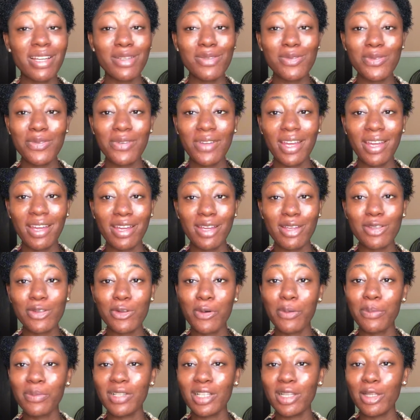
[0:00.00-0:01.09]
it's okay,
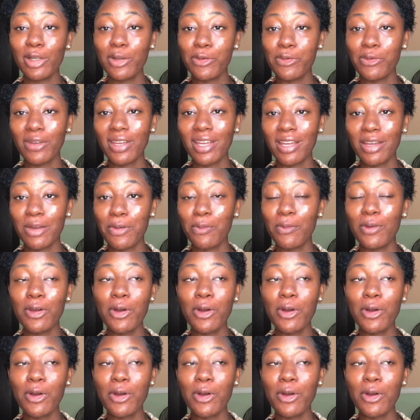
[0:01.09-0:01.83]
it's completely okay.